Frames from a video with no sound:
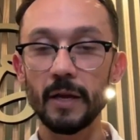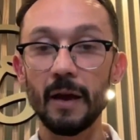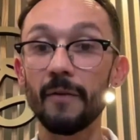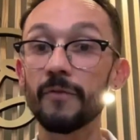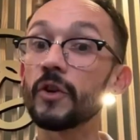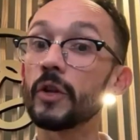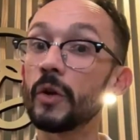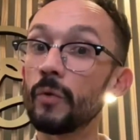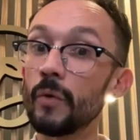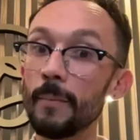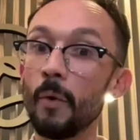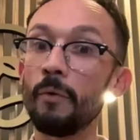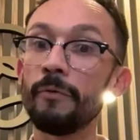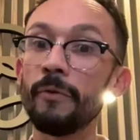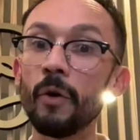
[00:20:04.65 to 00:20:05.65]
After the
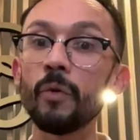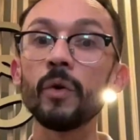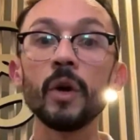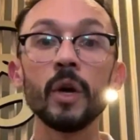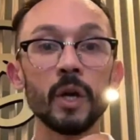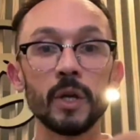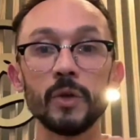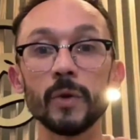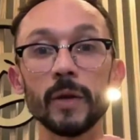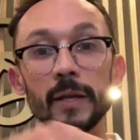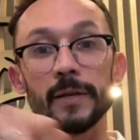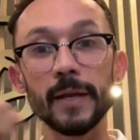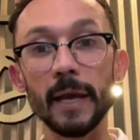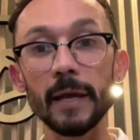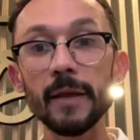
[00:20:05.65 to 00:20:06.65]
removal, you can
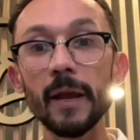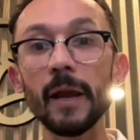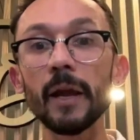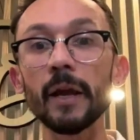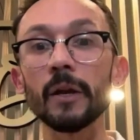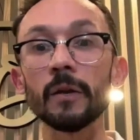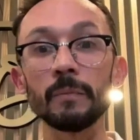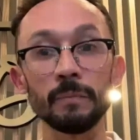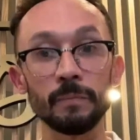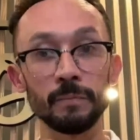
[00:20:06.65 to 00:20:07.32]
take the hair,